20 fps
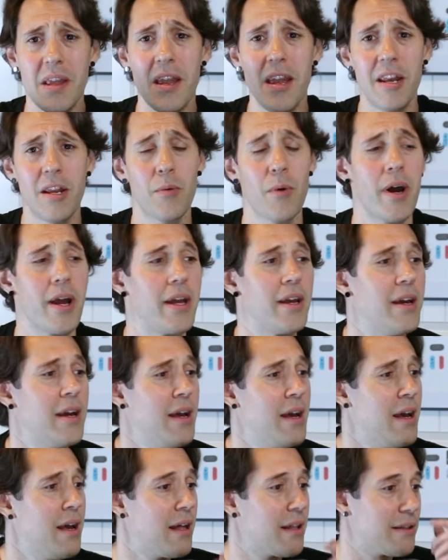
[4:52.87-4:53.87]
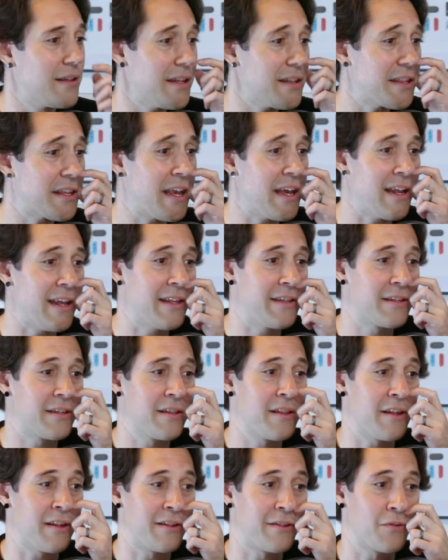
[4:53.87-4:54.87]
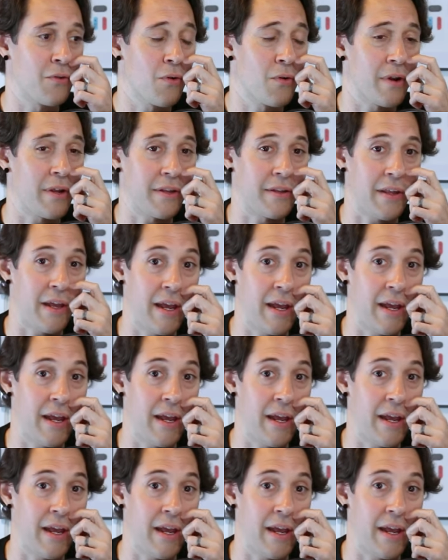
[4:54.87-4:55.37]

anyway, let's get into these stories.